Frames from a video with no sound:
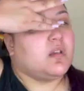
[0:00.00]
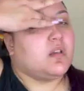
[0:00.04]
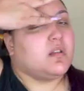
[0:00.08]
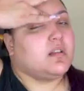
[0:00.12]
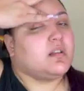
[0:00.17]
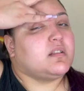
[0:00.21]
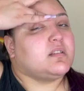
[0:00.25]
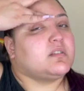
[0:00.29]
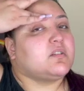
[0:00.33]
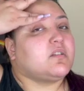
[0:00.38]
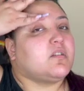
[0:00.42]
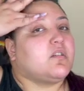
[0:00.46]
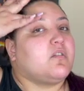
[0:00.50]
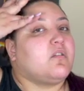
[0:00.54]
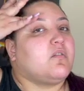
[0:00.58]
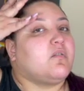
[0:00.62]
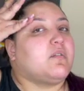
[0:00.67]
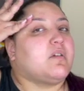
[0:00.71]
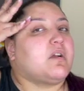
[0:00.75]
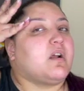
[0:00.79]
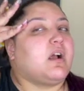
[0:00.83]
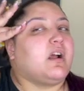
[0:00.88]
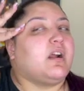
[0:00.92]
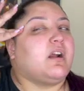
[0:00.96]
Let's go
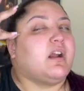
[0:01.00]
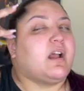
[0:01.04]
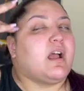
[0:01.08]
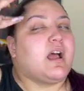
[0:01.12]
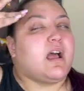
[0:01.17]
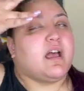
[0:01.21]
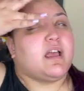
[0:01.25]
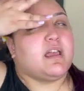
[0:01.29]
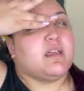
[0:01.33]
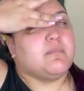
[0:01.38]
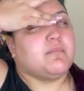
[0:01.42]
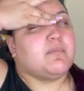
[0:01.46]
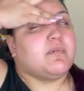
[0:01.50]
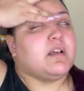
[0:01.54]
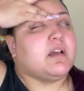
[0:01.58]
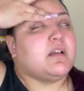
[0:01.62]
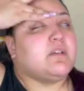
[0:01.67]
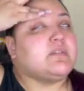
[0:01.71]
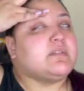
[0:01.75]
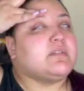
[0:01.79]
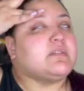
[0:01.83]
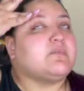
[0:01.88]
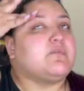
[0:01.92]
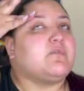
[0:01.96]
over our
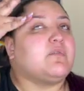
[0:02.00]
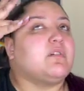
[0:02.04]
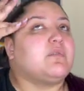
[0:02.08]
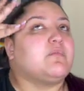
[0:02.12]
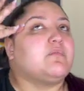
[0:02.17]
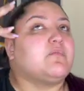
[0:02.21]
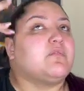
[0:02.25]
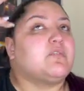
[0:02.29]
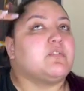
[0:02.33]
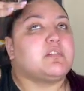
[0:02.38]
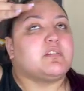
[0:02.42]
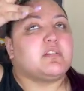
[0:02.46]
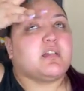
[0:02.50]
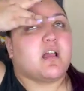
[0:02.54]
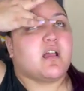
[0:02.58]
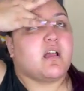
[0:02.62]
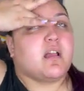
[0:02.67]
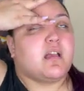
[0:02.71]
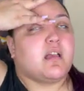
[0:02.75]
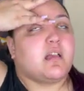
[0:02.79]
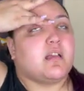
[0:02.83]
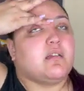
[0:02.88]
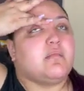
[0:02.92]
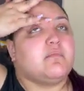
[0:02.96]
eyebrows one more
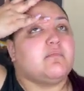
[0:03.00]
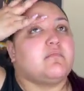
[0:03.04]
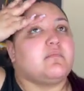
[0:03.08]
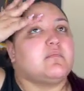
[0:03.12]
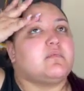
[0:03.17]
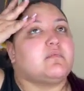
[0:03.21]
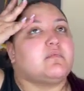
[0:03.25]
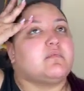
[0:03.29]
time.